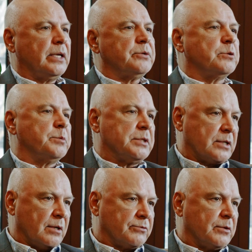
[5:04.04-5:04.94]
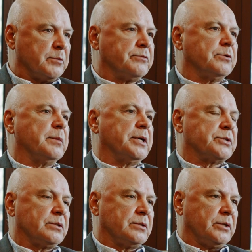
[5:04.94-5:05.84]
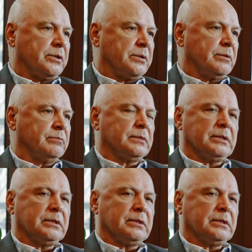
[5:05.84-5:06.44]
and entropies come from information theory.